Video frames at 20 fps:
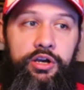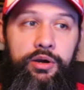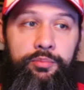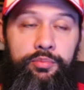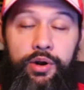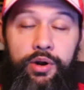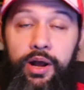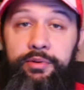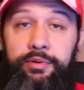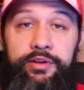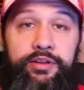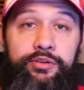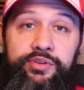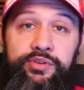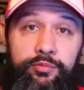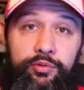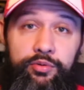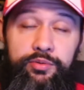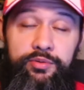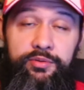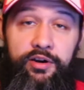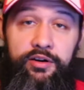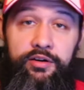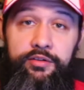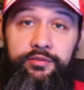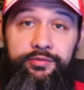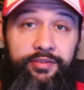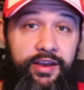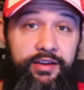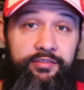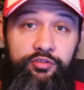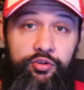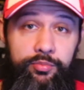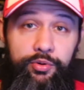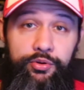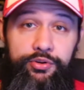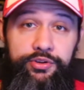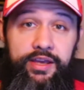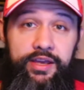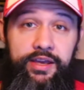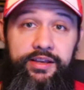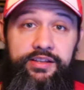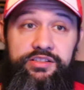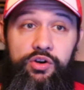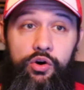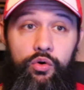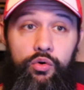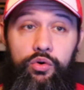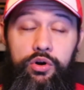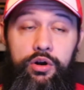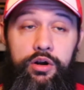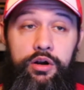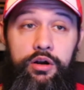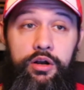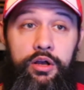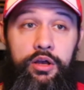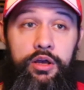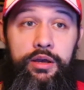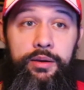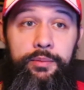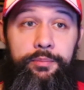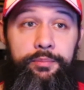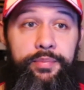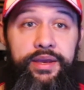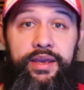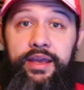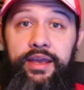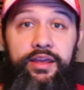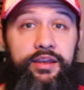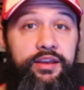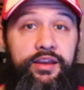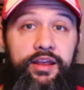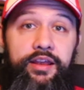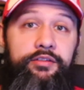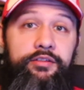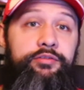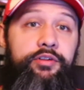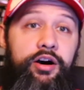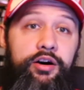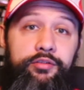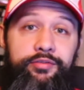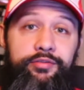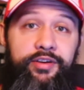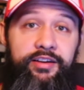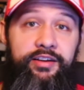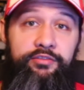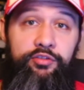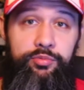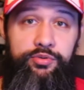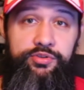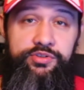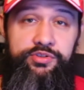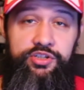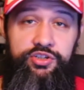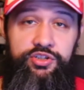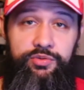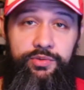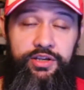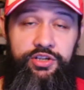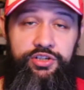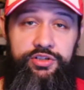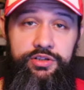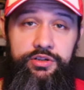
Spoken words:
probably doing some unfavorable things or being in an unfavorable situation.